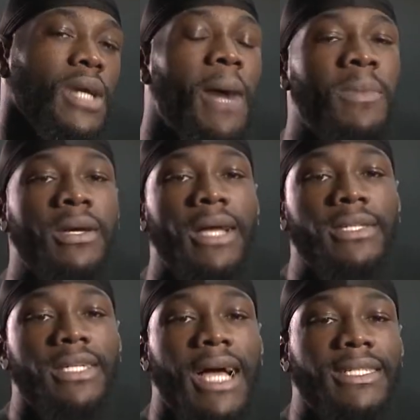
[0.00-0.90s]
I mean,
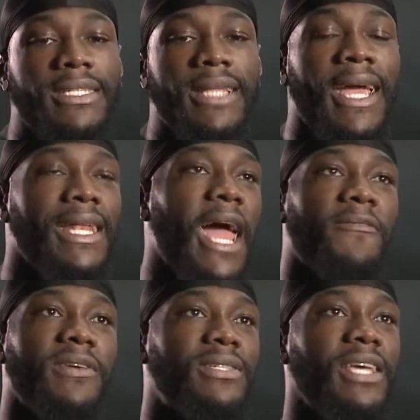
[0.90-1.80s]
I just think
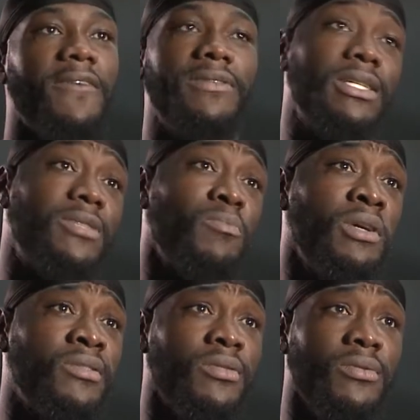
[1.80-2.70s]
life itself is just
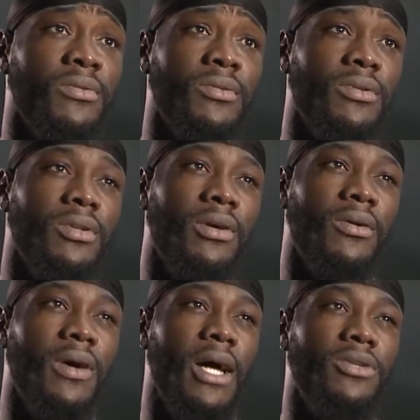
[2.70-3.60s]
mental. You
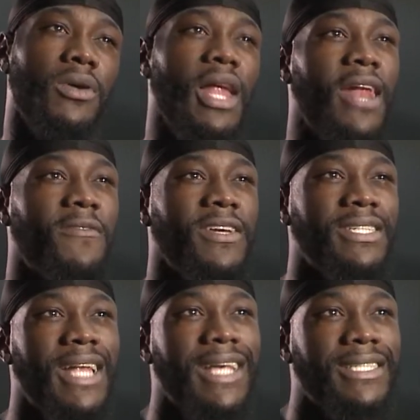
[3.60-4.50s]
know, I do a lot of
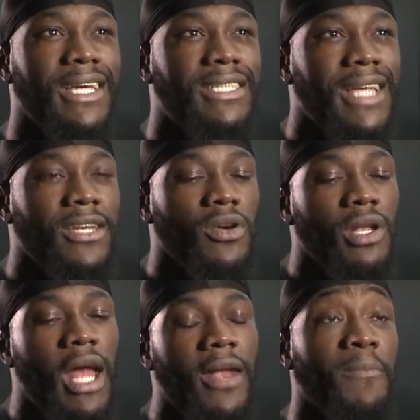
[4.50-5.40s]
visualization. I do a
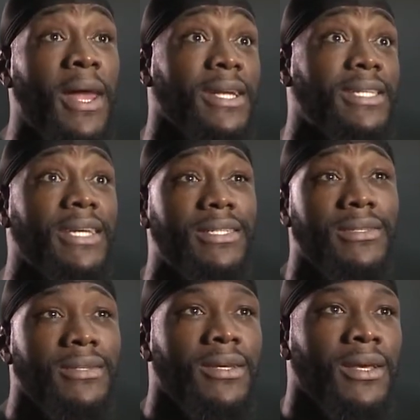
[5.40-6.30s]
lot of meditation.